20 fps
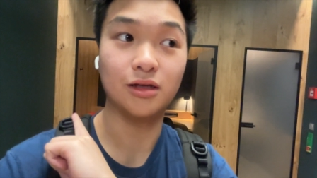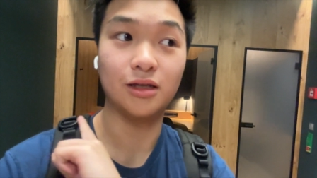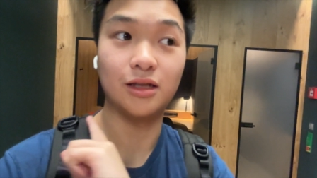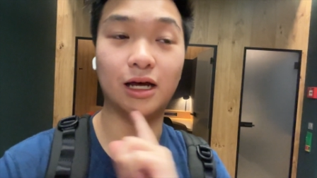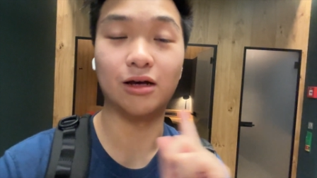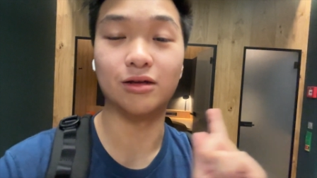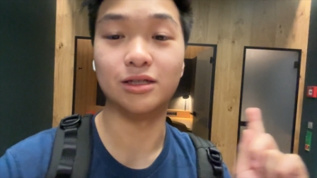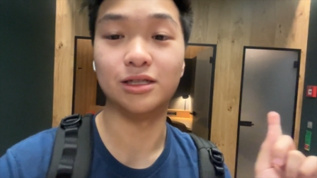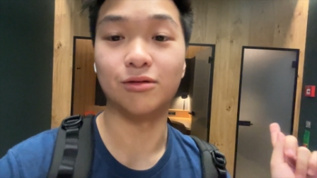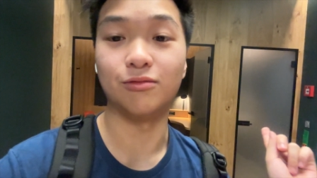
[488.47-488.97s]

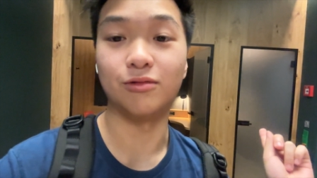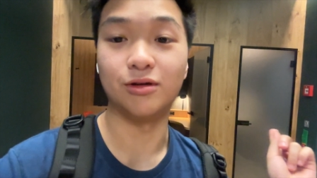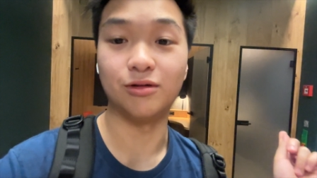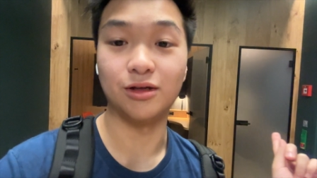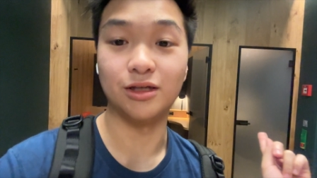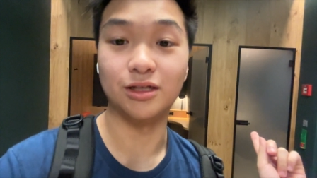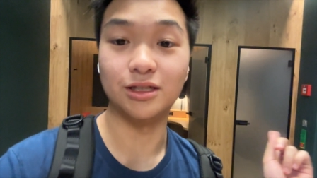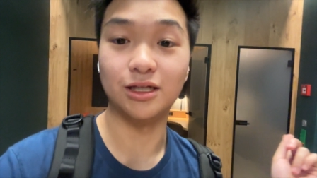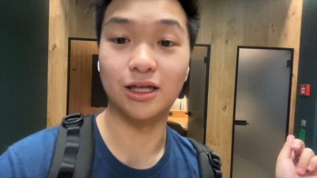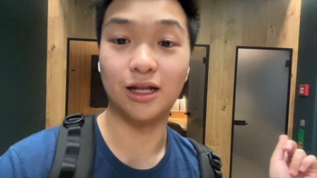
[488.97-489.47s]
Now someone
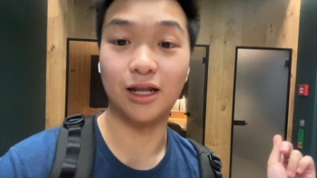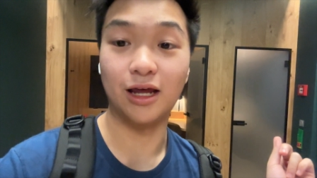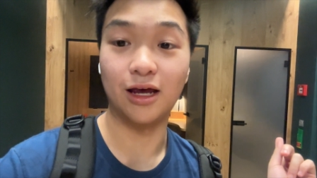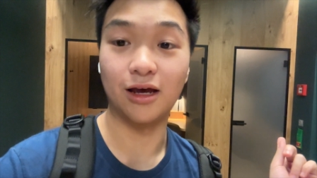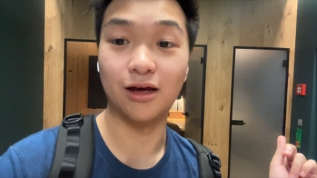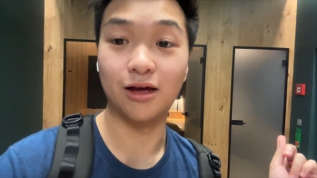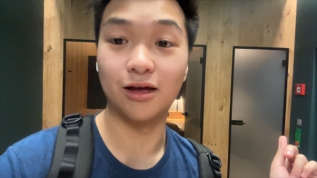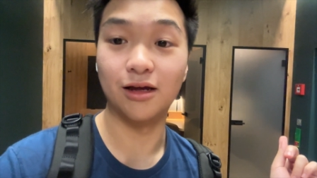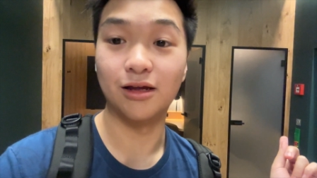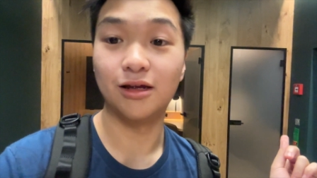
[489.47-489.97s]
is in
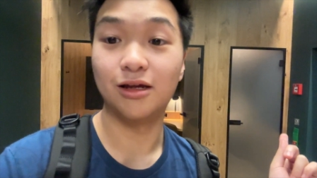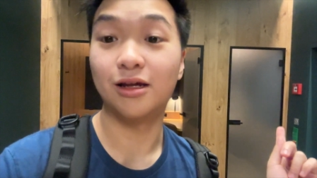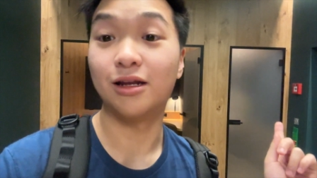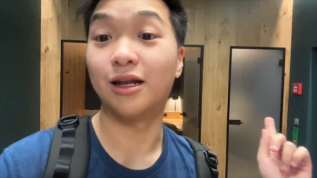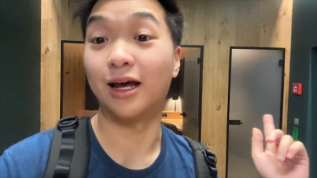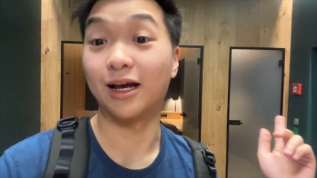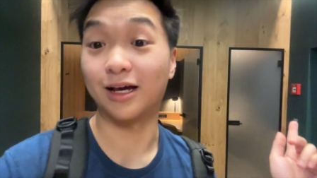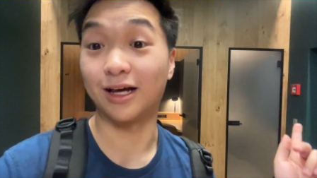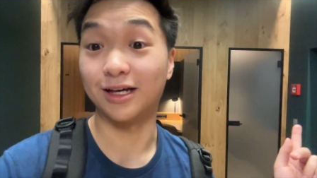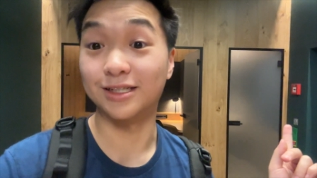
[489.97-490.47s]
there.
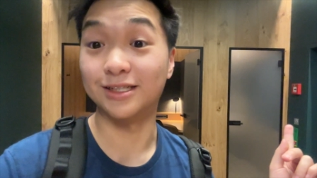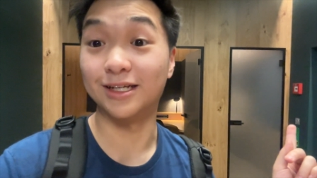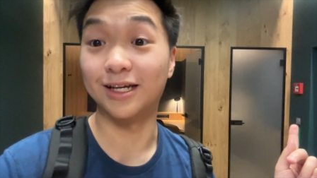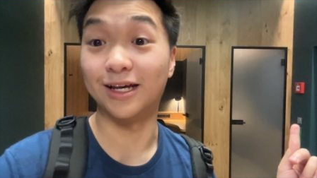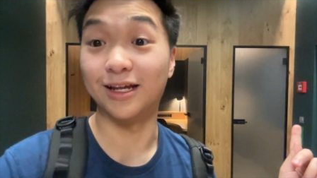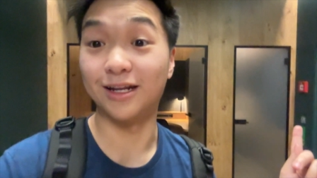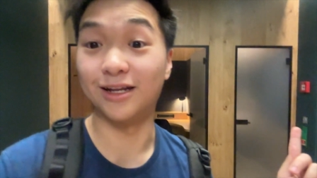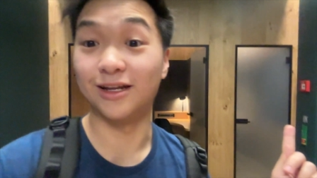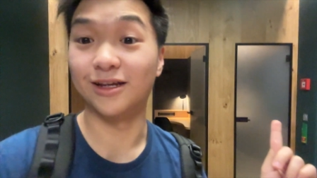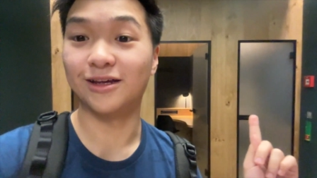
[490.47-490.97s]
Like I
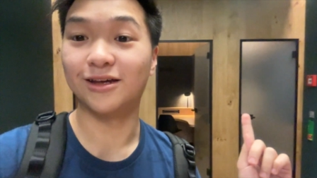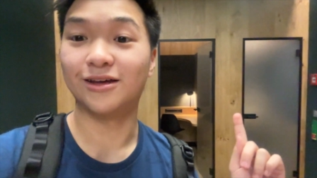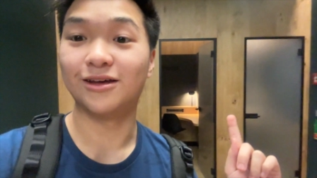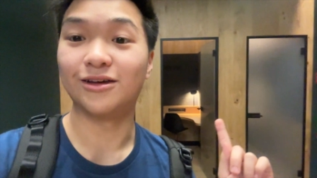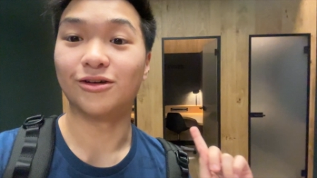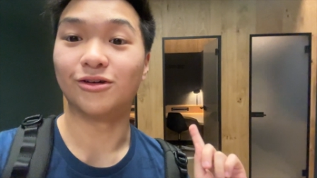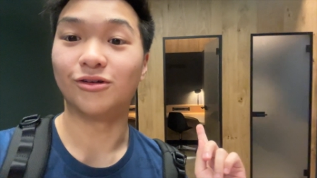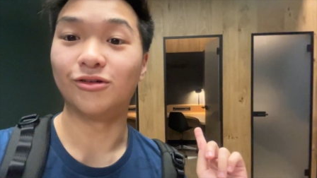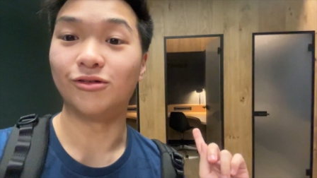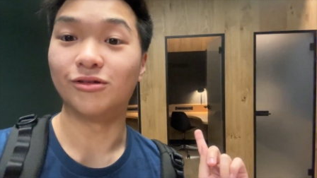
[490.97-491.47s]
said,
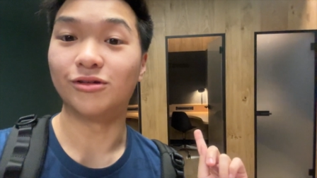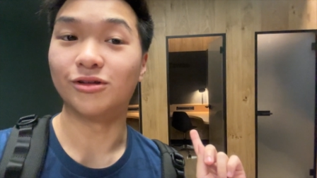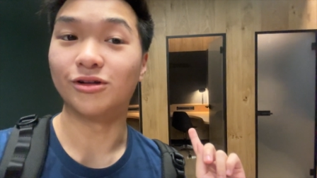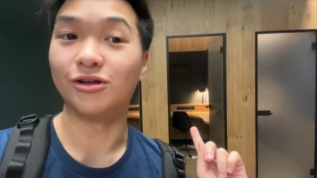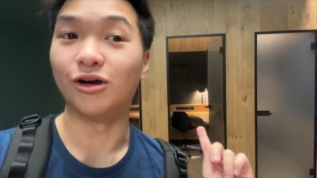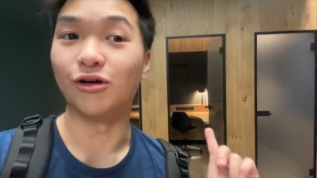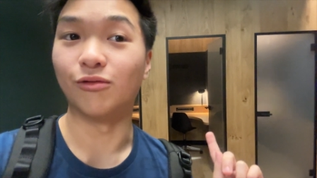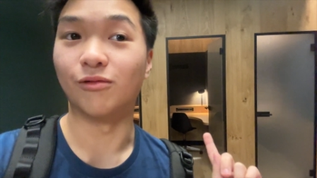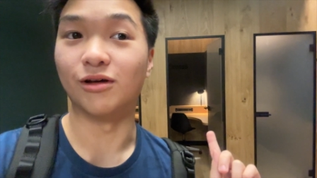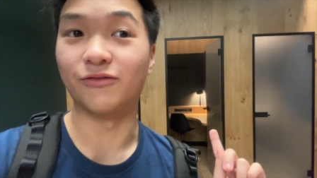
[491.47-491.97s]

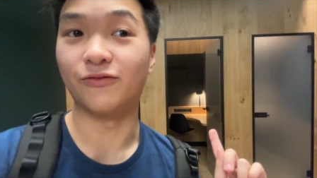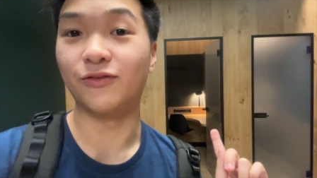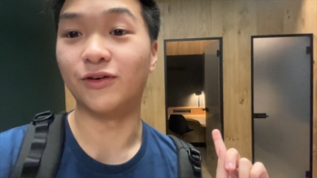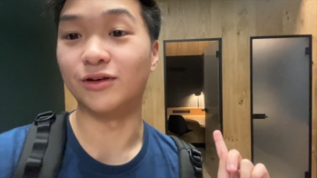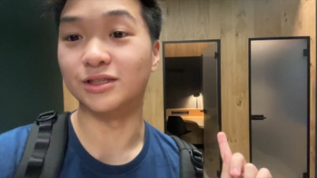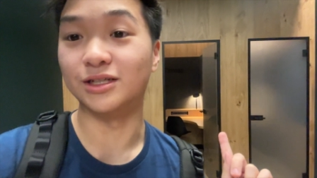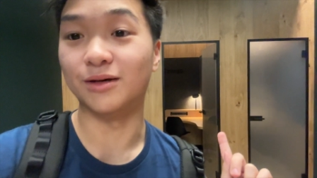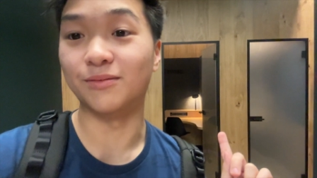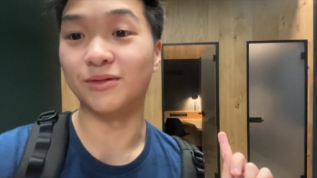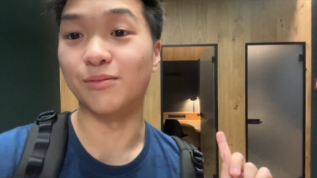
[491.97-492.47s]
no one
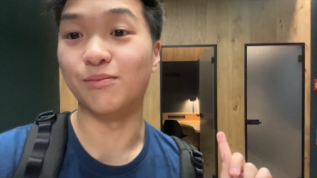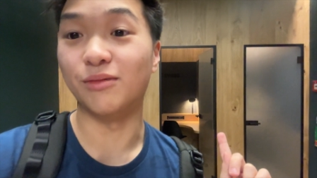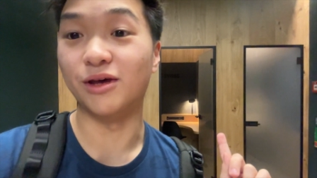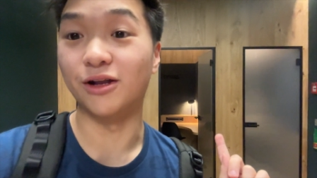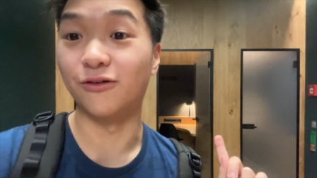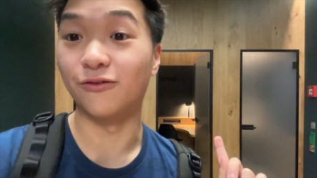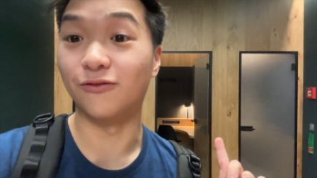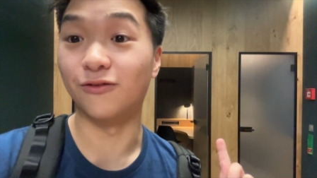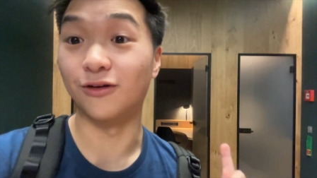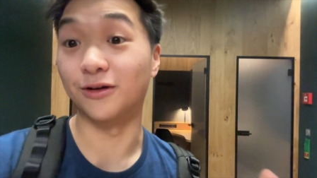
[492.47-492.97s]
fills up the
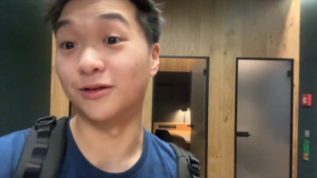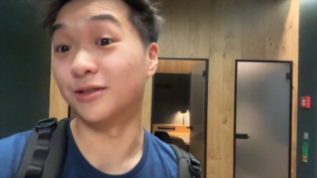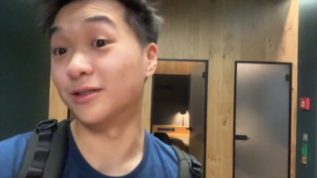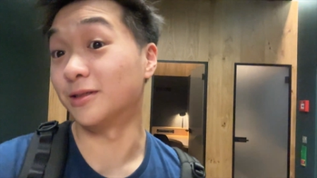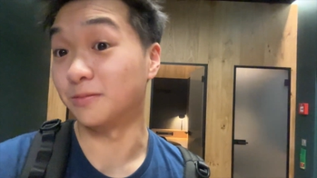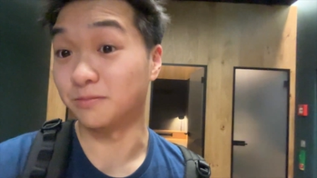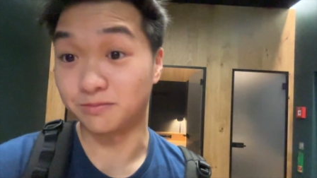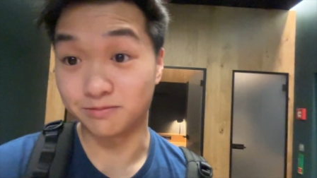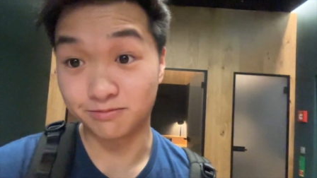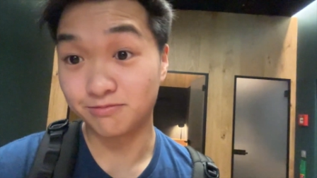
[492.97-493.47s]
middle
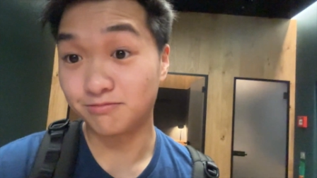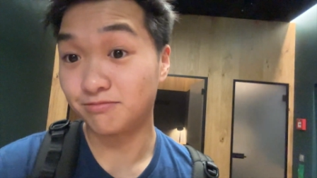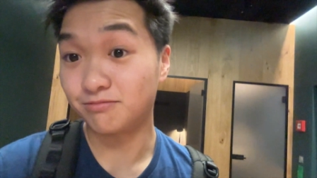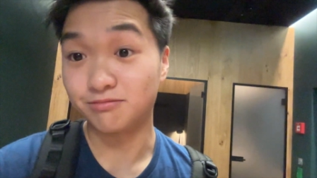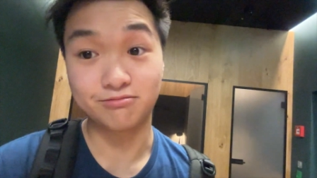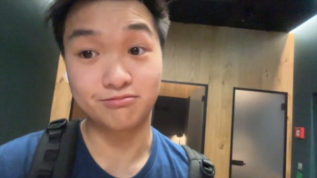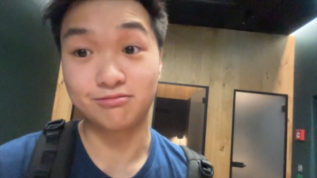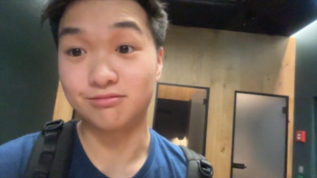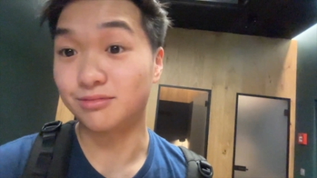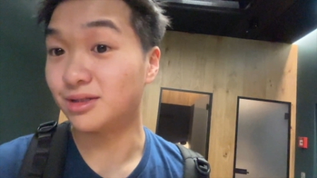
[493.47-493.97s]
first.
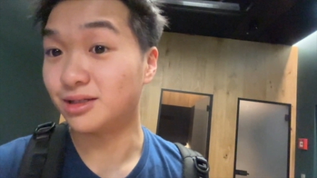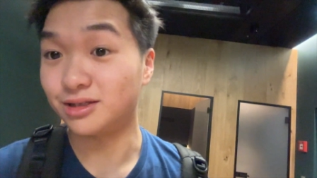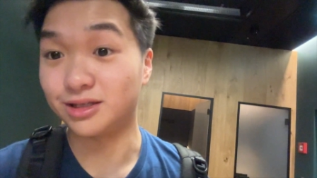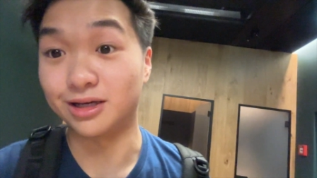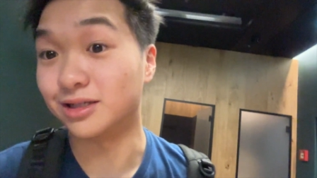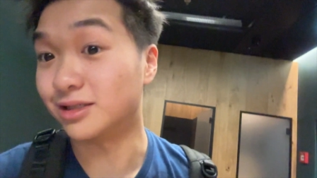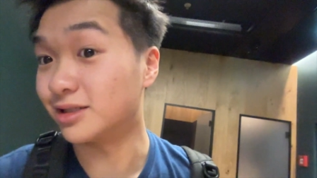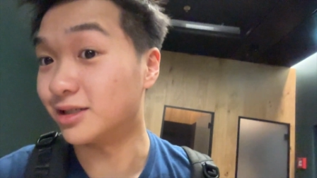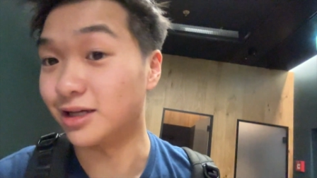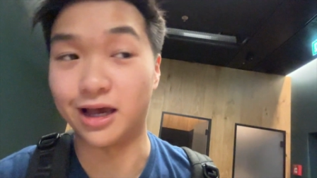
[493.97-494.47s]

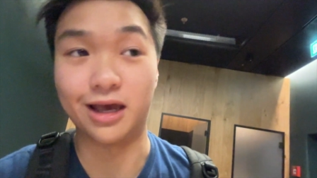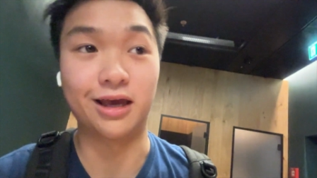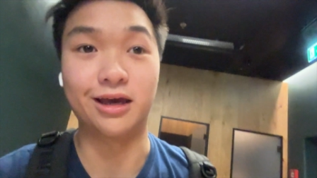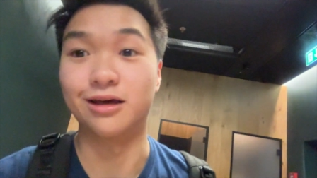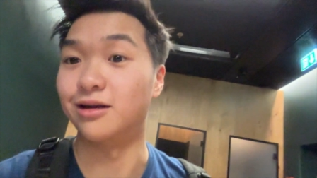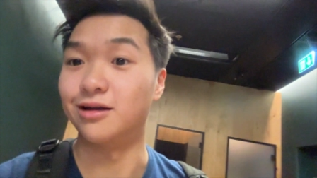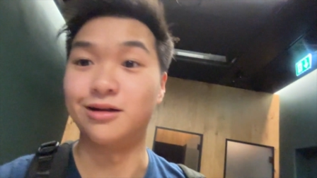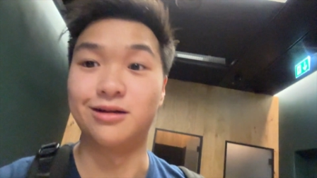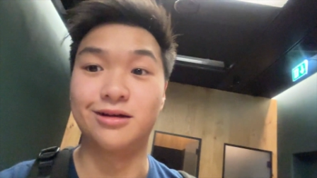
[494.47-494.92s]
Just saying.